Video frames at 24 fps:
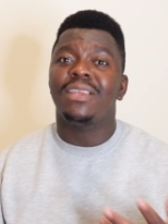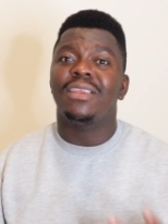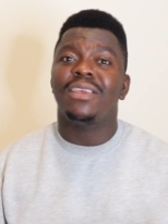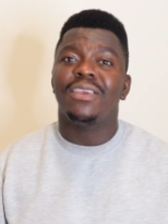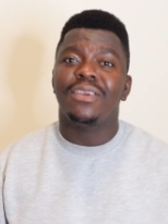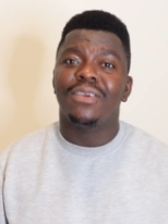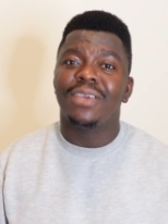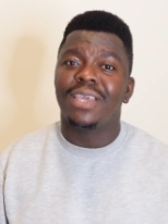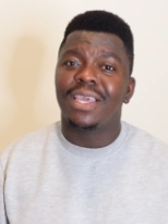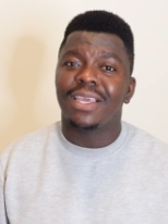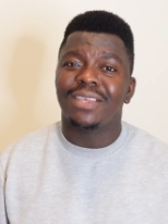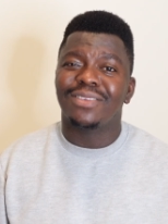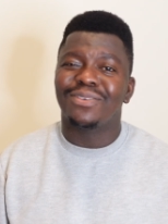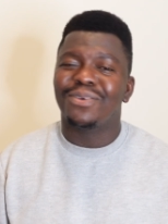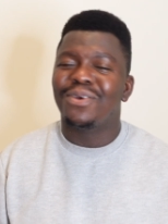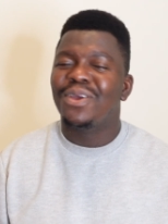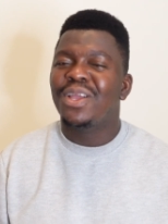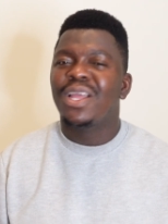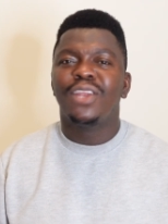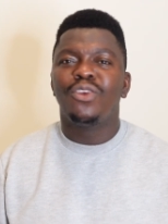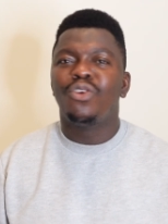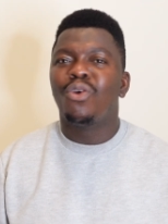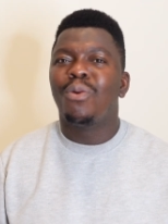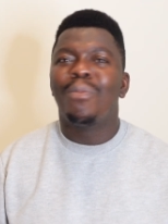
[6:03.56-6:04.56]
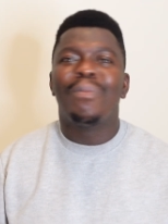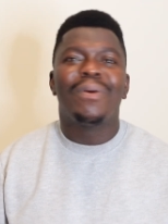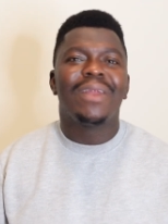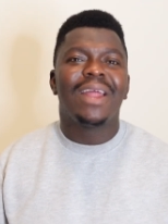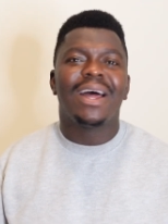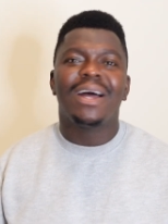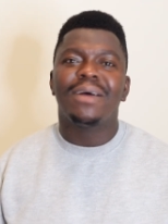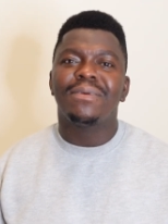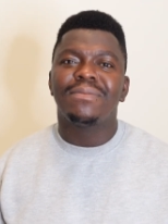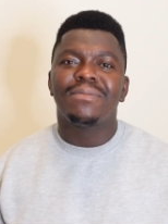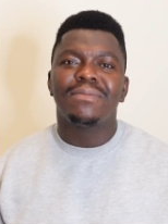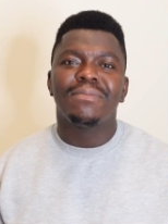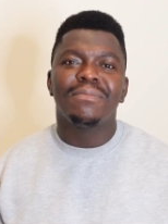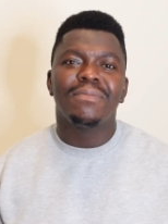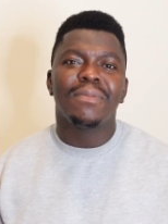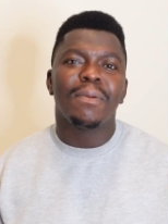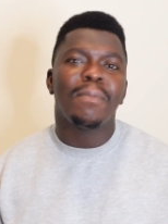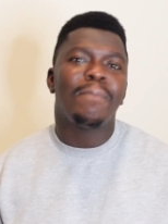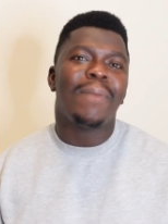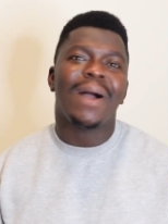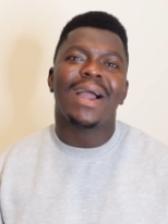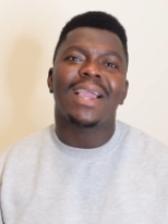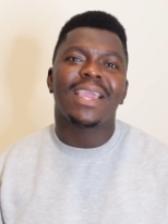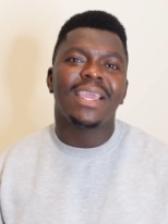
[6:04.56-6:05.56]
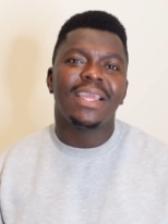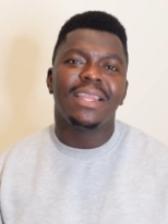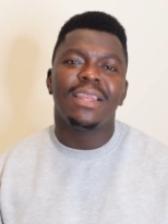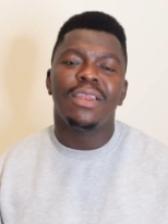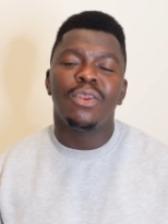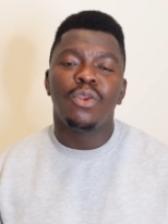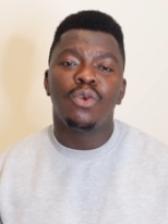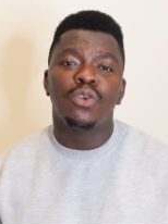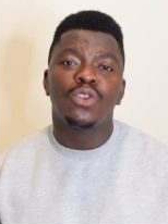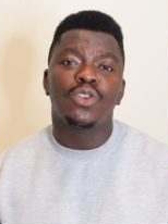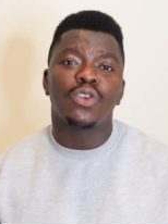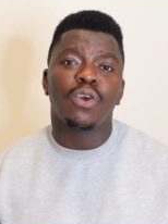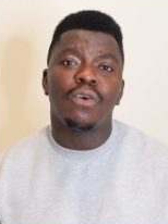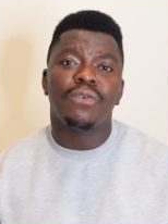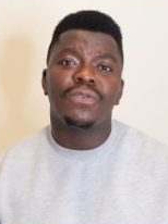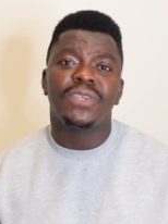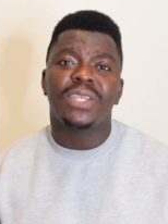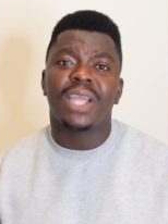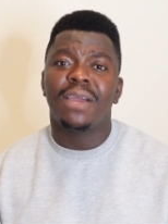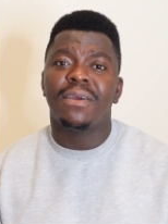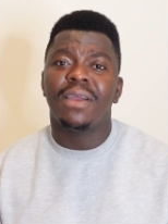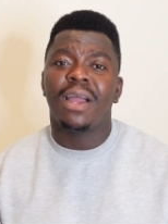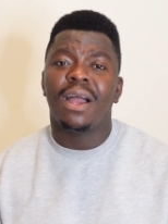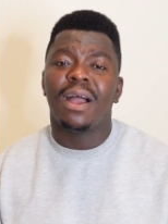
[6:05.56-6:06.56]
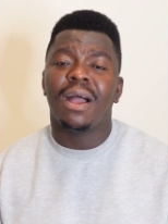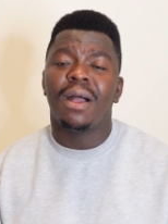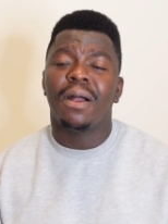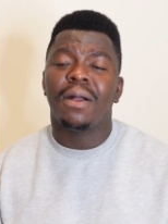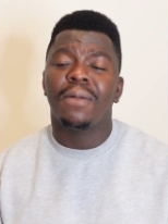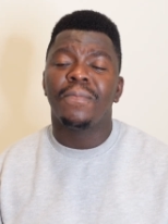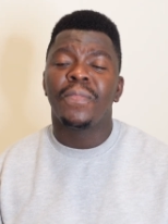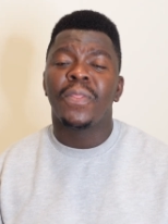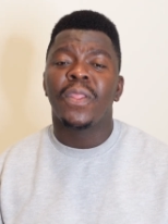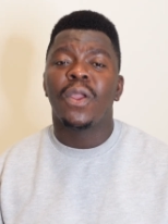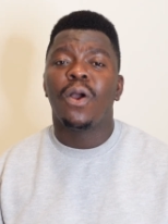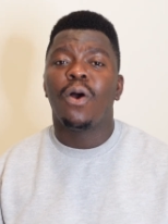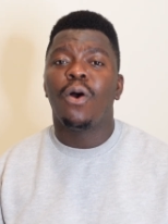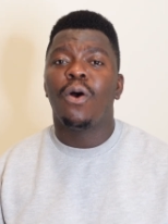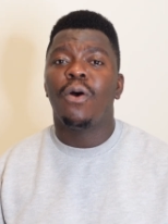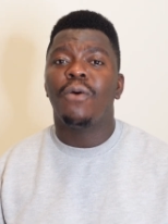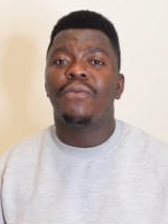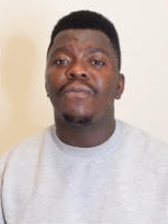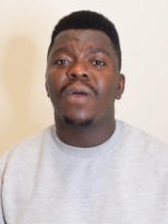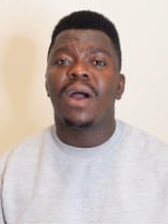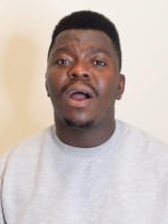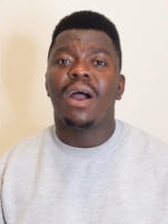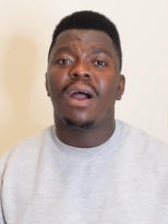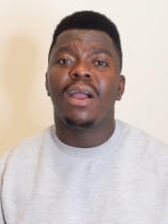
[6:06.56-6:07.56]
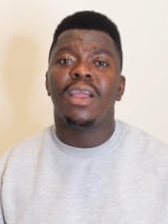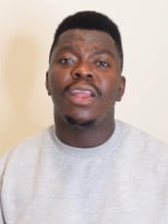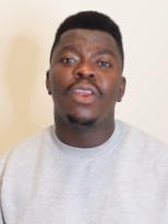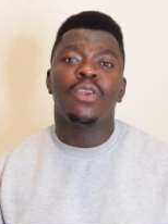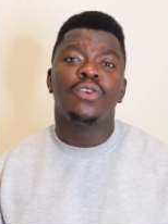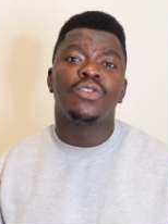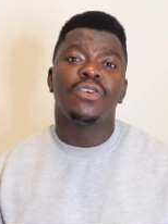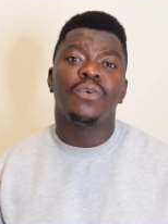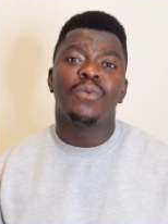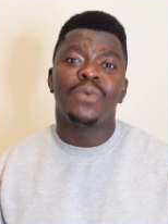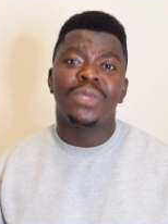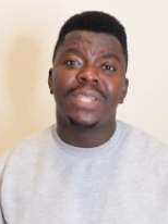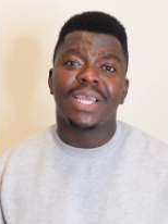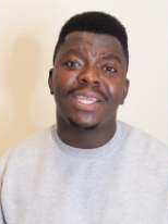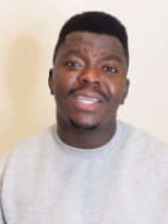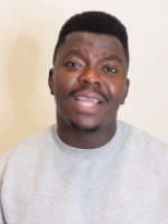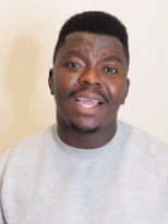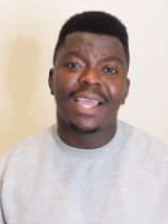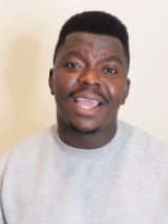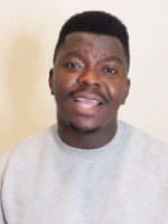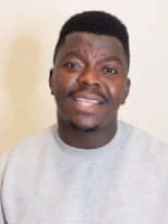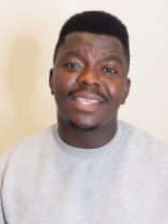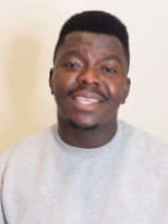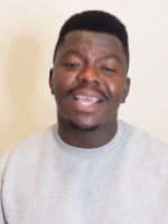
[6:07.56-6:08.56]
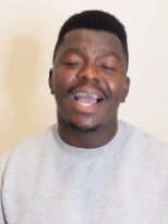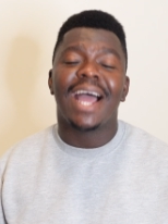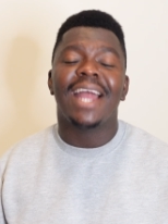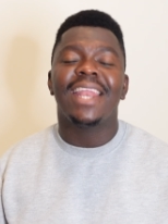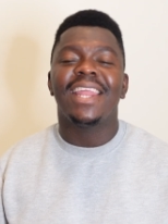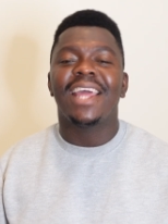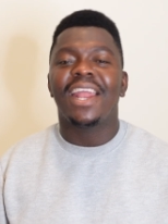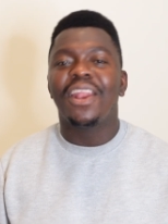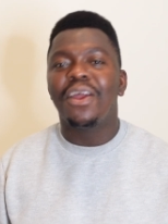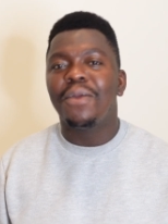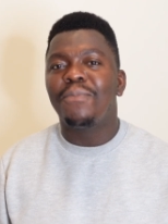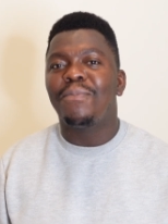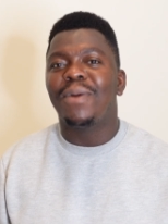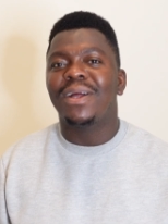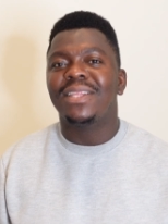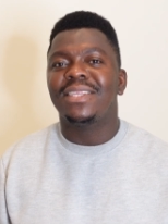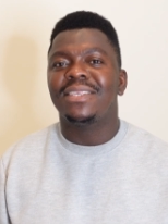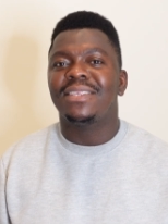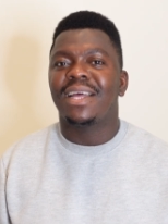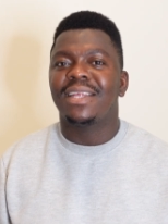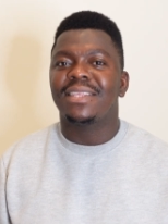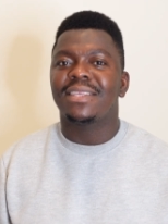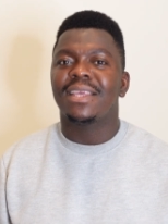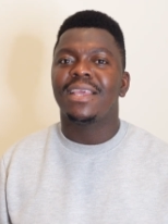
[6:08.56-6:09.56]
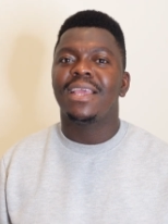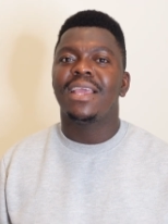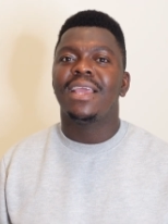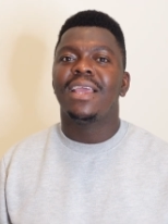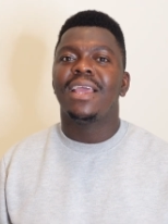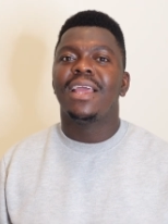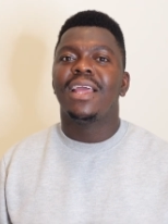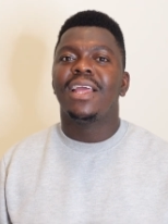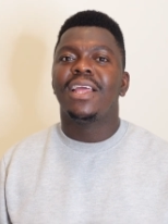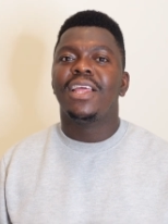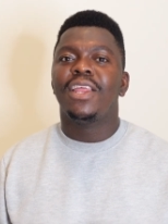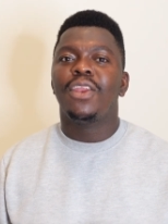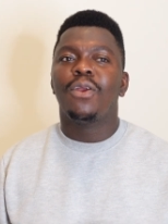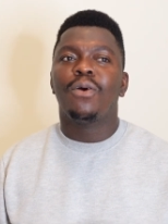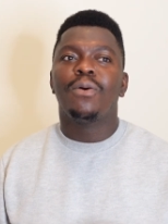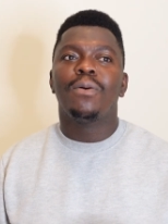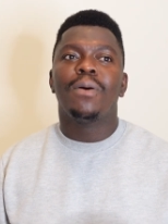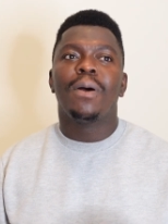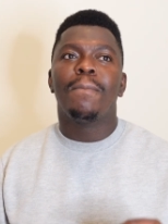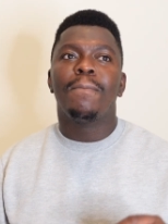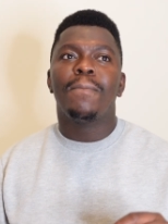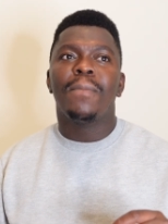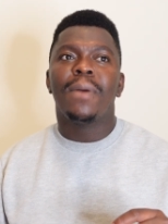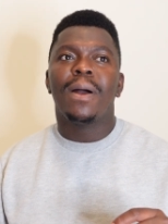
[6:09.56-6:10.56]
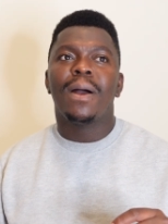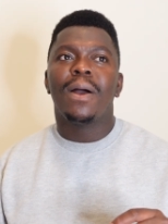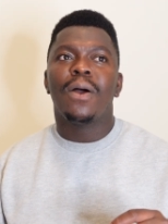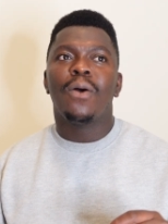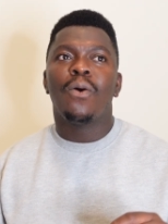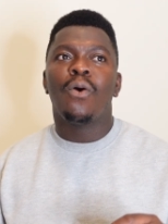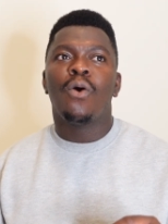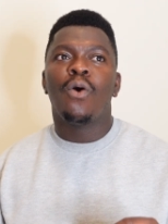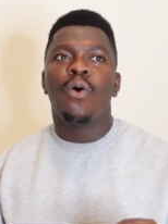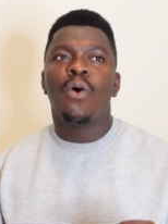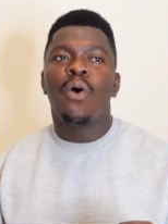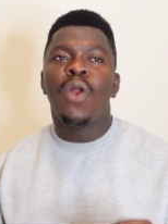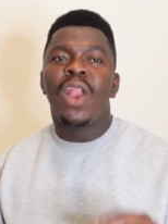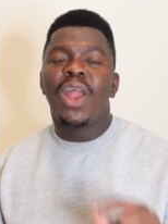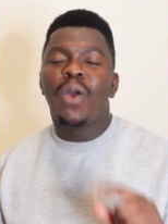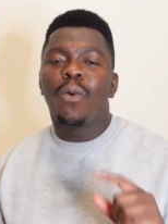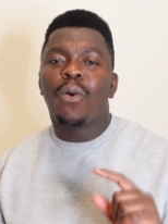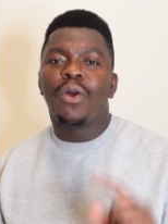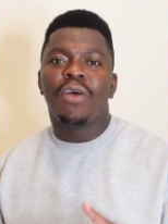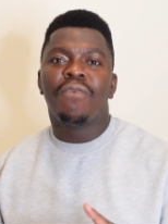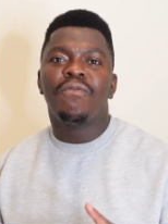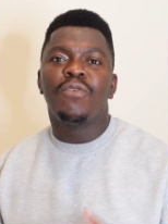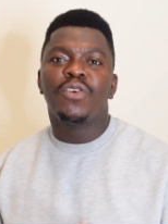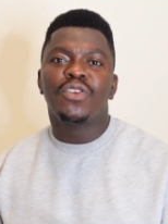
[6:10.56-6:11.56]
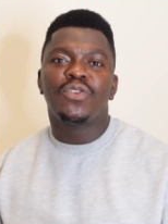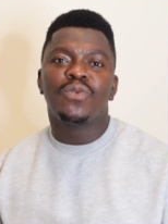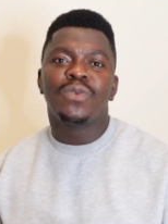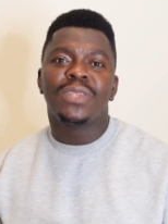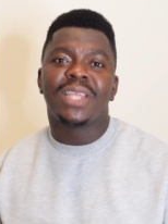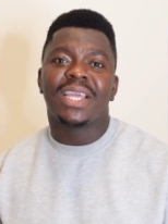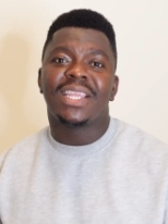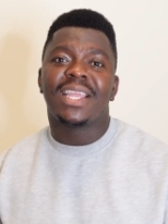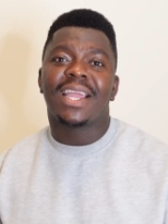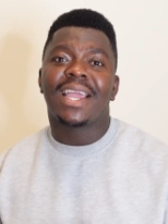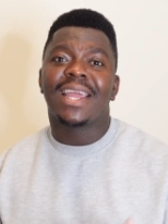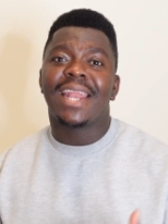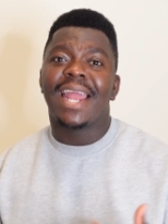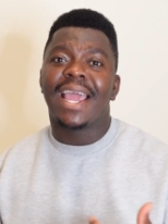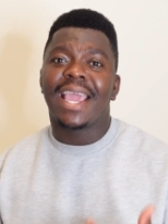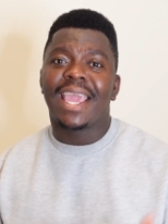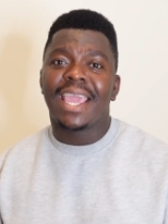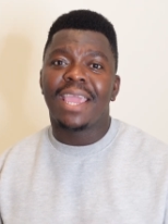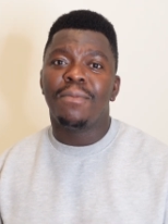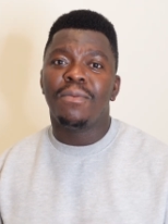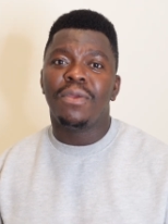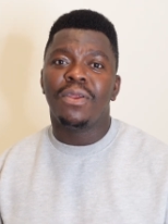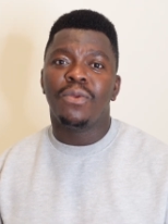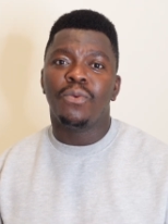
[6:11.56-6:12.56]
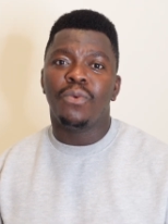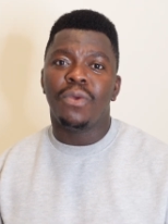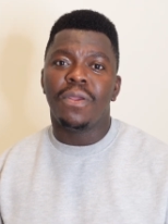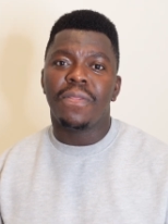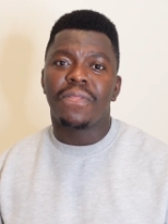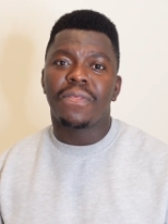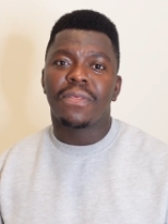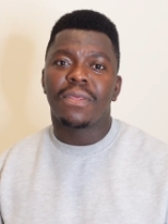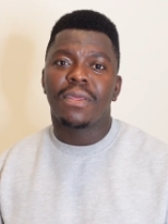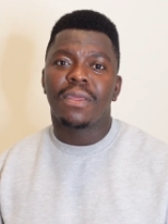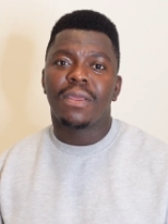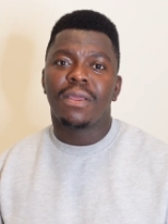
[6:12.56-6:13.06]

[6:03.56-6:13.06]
the UK. So don't bother packing loads of loads of winter jackets. And the another part is that, only one of those winter jackets I came in with